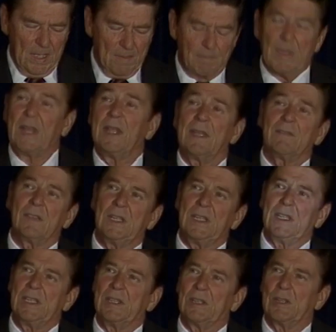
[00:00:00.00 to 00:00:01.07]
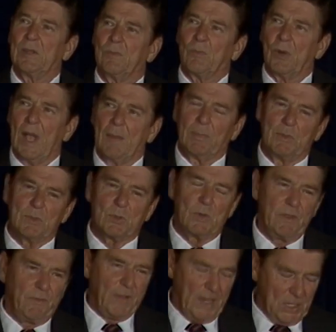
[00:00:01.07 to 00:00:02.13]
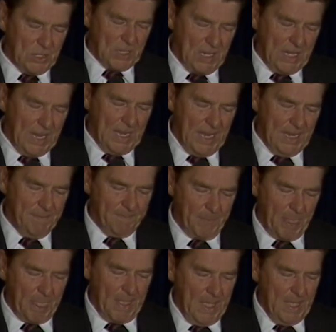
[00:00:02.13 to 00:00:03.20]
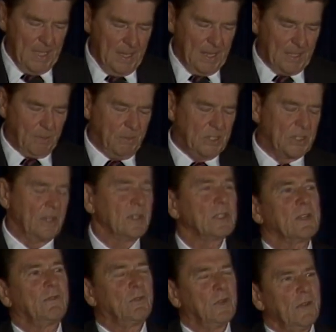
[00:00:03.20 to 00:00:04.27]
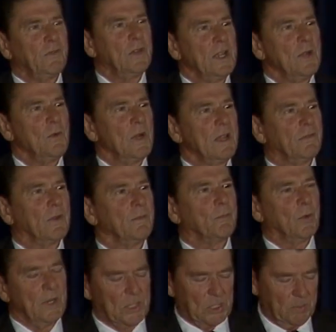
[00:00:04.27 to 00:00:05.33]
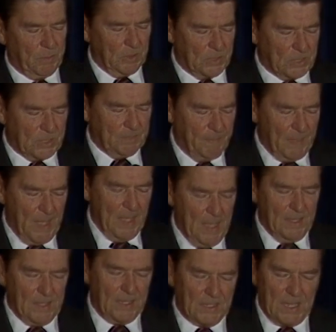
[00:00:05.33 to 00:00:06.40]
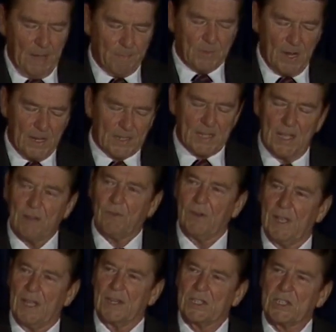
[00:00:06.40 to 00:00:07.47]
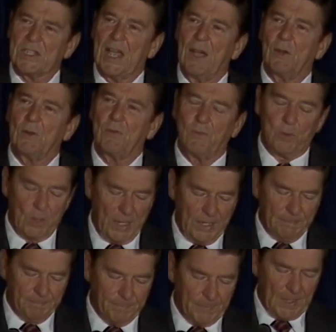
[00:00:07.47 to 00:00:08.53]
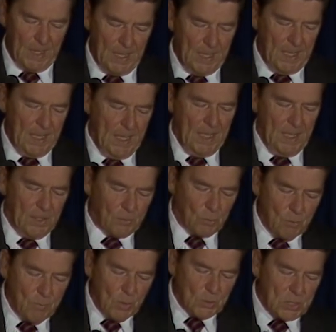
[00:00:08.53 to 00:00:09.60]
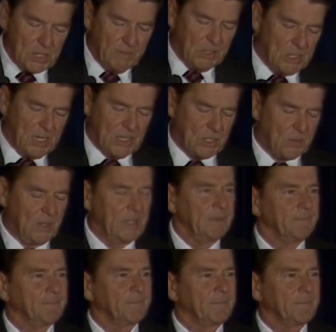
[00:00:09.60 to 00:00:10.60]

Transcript: Many of the problems we face today are the results of drifting away from principles that kept our country on a sound footing through most of its history.